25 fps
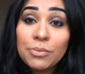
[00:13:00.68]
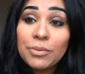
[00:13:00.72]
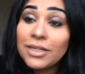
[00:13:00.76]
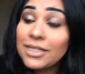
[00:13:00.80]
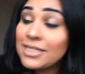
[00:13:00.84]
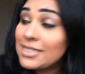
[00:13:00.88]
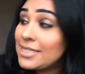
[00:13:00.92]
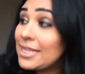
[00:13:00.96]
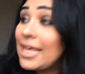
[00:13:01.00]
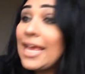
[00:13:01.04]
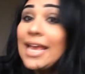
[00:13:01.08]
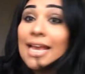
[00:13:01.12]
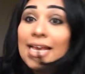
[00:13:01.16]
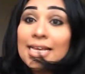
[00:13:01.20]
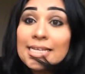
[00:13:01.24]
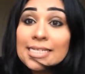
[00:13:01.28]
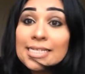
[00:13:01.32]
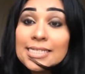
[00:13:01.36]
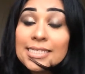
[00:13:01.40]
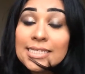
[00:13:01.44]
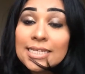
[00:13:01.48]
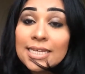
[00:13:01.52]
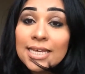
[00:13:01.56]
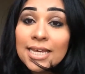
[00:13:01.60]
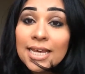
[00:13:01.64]
because
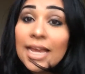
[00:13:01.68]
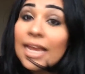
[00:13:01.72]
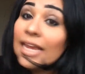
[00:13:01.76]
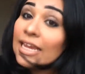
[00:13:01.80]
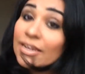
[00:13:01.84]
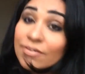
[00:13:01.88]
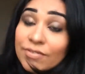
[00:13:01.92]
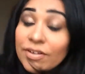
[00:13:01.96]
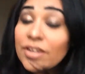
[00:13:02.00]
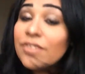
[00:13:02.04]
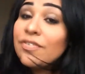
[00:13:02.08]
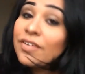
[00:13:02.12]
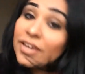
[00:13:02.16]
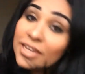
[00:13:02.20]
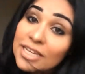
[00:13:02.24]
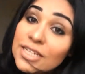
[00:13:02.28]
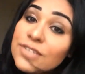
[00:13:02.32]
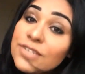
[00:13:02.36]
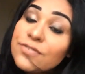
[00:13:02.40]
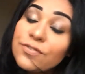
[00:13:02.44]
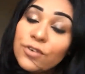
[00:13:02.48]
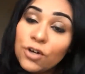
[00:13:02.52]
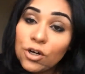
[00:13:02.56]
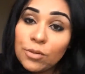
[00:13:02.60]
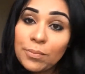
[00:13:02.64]
this, even if it
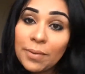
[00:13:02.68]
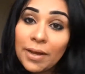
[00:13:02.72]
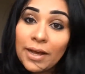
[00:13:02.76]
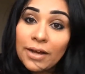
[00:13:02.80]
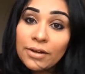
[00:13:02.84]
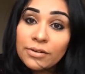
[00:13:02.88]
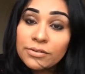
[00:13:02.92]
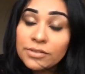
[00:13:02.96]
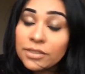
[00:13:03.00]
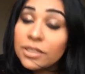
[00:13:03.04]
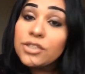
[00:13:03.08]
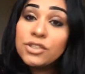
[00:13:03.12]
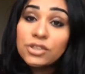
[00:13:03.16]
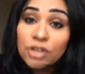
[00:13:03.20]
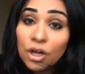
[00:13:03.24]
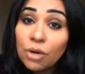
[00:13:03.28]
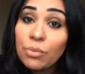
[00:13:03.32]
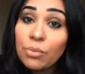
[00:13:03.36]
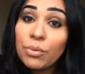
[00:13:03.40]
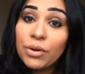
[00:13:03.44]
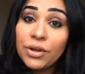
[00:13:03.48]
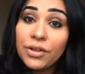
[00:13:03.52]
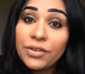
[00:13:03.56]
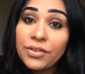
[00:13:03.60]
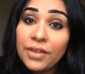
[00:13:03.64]
is £4, is
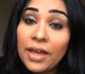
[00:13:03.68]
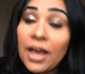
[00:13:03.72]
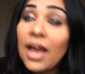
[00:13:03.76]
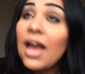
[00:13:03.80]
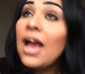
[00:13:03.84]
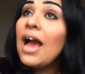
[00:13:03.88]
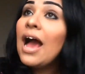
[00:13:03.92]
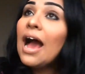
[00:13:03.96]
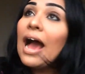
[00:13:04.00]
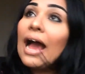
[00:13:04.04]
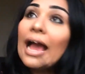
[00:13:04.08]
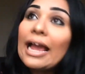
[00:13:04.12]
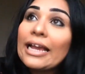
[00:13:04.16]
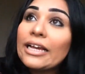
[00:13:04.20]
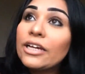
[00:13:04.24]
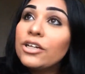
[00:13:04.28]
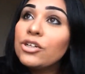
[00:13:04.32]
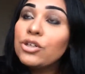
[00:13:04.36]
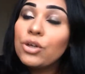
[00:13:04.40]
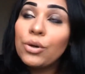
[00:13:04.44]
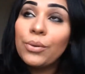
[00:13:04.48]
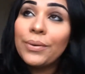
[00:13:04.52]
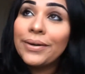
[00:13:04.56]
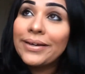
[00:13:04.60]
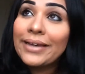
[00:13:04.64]
not worth it. I could
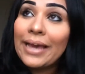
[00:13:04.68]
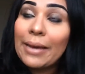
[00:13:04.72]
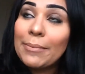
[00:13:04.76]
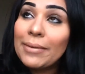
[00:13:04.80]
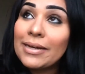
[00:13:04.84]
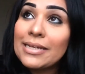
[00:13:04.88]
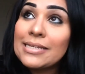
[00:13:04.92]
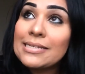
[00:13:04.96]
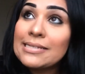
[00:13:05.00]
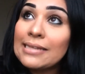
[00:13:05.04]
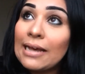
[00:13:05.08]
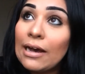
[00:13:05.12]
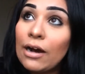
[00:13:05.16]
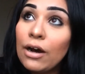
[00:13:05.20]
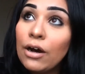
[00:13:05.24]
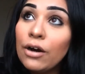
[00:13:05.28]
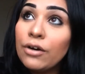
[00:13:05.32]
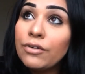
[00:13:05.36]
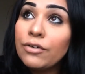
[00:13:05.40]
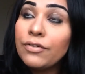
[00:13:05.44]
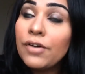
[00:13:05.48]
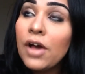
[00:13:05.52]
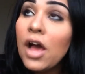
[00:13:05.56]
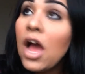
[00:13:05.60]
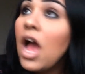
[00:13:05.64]
go and get
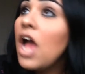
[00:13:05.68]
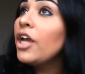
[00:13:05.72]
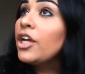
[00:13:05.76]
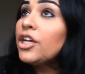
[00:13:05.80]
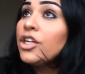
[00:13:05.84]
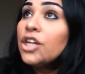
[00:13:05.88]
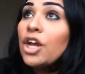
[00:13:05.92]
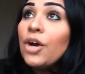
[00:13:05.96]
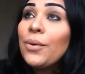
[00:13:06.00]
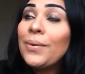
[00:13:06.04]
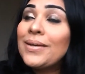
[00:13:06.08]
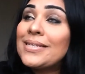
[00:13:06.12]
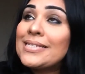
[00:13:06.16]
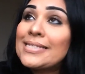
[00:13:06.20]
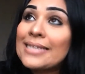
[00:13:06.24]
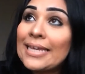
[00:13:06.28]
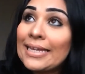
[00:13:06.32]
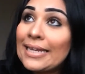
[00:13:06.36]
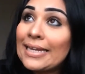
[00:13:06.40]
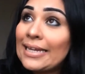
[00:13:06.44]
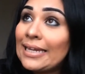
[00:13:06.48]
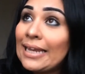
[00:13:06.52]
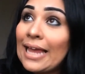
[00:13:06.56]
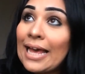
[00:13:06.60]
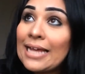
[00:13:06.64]
myself, you know, a
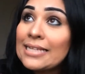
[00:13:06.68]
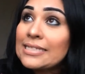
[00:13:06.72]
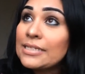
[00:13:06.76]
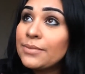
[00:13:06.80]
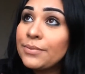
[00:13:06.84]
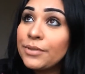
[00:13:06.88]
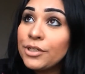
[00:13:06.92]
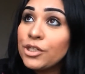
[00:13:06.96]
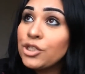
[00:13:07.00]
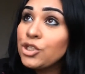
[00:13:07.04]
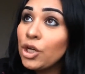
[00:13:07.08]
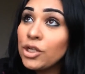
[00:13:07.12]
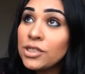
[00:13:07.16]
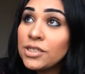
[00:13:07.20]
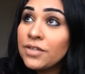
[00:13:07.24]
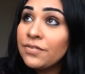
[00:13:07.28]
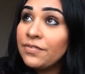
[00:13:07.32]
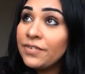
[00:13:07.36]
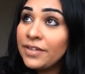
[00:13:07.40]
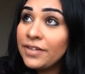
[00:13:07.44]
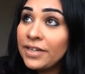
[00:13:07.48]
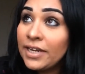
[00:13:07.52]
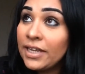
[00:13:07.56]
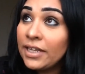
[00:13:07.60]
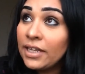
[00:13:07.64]
skinny latte with a shot of
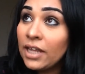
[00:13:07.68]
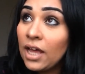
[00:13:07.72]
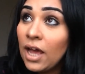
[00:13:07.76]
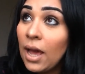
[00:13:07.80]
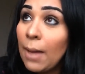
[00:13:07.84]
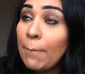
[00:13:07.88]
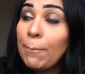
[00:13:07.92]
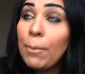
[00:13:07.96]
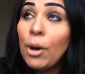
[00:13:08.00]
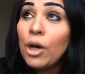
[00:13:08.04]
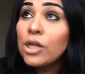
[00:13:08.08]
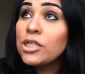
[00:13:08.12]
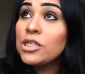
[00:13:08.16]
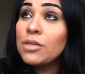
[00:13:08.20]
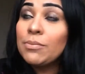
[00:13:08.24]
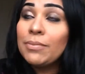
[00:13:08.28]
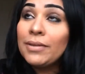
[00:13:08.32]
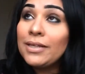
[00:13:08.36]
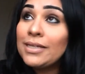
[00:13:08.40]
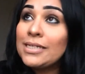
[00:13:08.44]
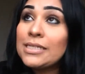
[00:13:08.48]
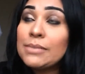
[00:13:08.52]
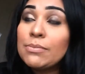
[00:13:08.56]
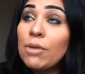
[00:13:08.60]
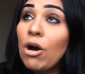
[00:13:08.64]
vanilla and
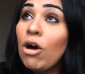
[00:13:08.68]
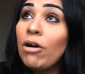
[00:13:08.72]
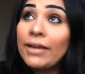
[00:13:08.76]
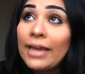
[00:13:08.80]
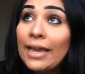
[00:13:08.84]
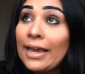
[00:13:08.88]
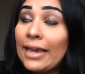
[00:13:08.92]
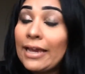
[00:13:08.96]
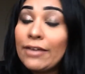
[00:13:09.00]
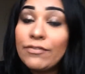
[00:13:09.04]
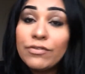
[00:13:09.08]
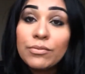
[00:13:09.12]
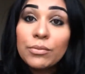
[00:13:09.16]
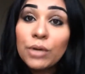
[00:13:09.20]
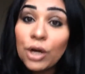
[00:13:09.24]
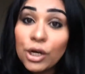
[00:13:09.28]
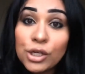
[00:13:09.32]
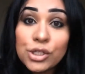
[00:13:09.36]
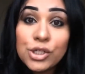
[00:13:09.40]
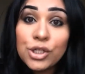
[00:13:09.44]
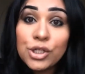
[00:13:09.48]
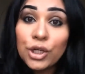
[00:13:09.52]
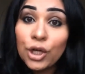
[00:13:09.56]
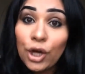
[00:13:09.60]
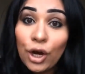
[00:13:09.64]
possibly a small cake from
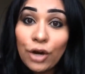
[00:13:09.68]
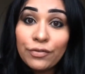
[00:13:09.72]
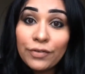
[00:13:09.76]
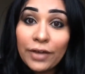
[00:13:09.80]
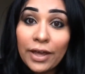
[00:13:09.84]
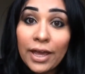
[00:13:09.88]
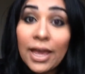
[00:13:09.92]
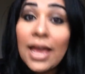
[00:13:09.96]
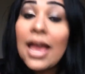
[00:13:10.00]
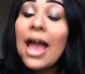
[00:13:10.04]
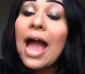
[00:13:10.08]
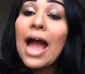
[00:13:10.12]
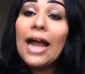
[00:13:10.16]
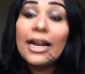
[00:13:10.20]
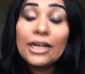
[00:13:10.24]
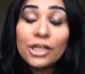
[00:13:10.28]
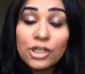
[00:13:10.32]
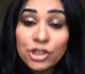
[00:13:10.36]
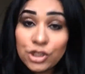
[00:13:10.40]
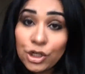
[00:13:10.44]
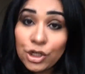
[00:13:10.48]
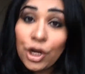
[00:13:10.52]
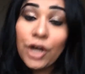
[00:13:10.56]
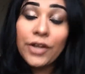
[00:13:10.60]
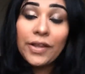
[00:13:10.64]
Costa Coffee and
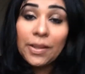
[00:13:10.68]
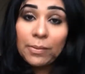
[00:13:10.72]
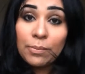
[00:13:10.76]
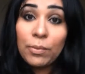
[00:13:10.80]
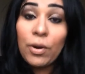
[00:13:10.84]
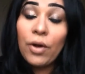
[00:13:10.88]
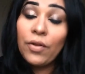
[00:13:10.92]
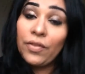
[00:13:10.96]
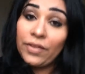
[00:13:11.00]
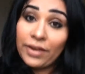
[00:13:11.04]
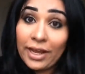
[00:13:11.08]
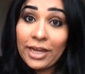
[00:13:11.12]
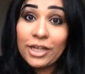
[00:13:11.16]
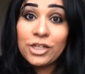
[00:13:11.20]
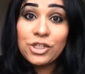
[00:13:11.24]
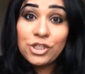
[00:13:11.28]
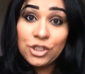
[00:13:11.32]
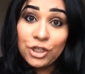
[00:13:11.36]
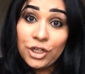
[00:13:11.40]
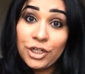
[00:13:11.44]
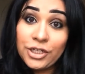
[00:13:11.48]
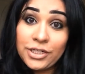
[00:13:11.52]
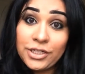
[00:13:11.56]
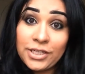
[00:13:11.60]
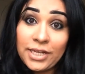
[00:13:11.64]
enjoy that more than I
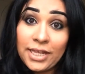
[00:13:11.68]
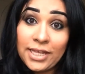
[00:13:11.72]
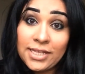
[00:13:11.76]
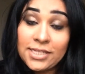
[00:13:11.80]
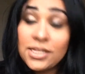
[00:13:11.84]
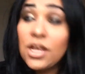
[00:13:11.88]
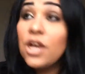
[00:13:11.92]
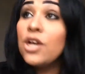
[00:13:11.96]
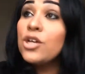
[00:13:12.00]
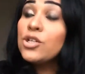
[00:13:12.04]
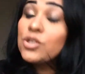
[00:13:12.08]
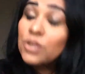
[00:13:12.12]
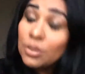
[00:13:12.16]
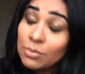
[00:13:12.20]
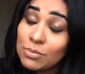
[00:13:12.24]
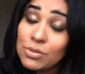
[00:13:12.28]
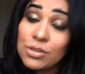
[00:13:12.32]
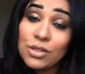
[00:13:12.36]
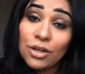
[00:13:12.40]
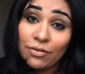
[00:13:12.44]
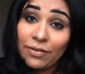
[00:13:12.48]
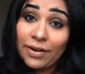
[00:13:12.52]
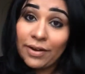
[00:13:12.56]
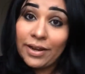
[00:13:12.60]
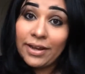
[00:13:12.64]
enjoyed this. So I'm
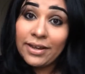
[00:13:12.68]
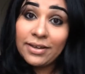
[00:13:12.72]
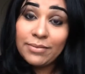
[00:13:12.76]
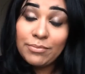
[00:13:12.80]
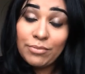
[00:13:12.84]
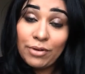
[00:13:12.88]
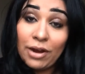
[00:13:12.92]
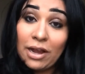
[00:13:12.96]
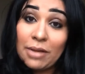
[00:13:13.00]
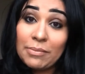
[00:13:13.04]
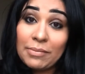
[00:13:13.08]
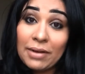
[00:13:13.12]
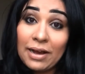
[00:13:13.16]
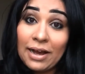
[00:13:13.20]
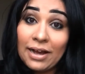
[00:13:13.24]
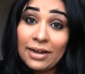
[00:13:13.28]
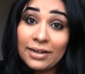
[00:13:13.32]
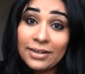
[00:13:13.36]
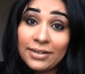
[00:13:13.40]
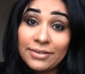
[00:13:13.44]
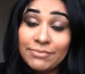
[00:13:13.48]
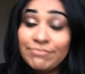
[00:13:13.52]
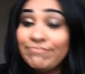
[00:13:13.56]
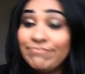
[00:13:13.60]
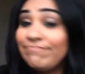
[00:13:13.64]
sorry,
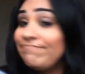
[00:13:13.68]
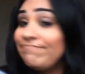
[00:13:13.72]
Primark.